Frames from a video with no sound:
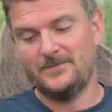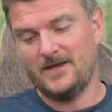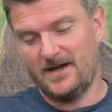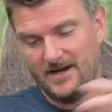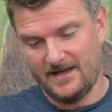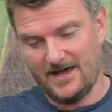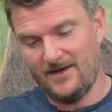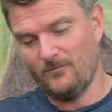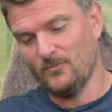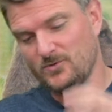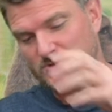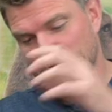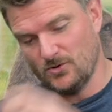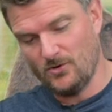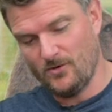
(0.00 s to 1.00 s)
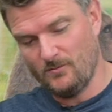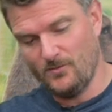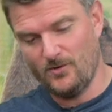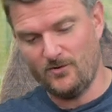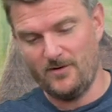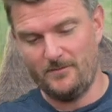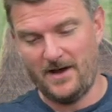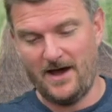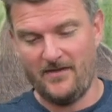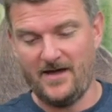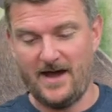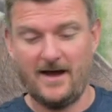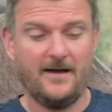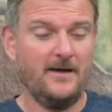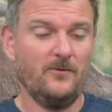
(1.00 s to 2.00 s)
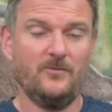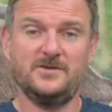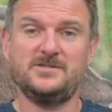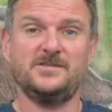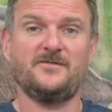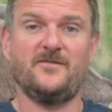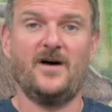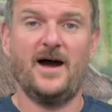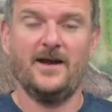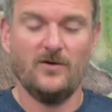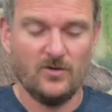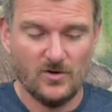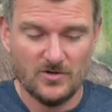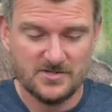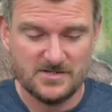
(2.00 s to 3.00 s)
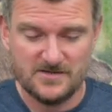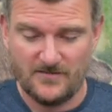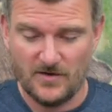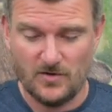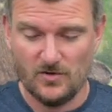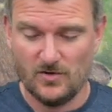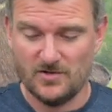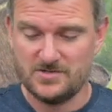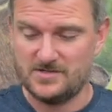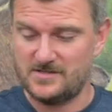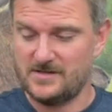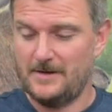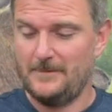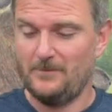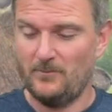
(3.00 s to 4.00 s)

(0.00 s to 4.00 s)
And again, we'll talk more about that, which is fine, horses for courses.